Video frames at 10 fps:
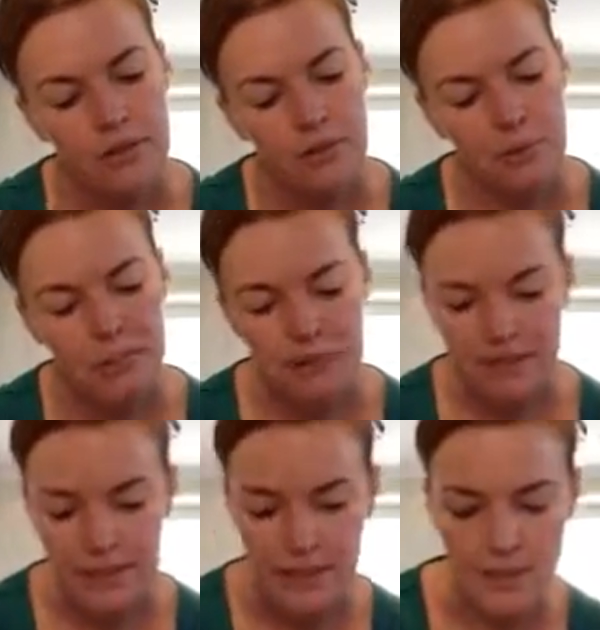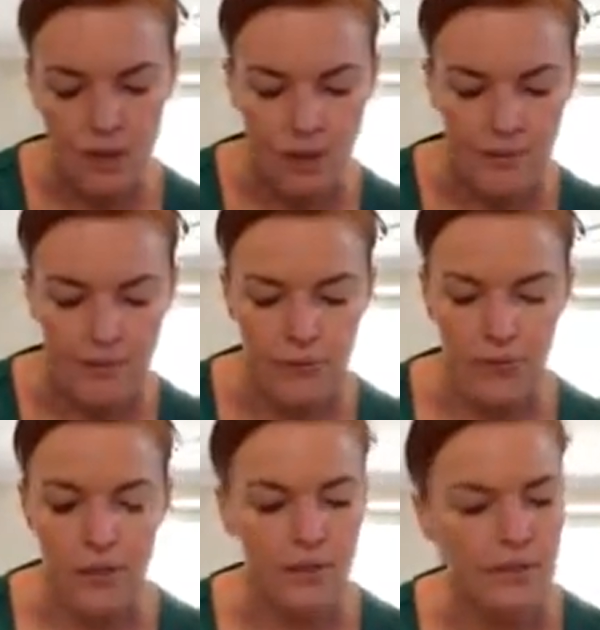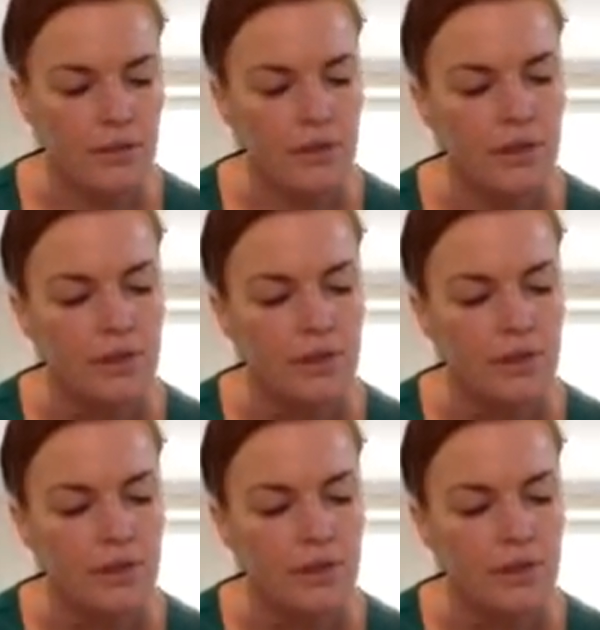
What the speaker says: doing this side first.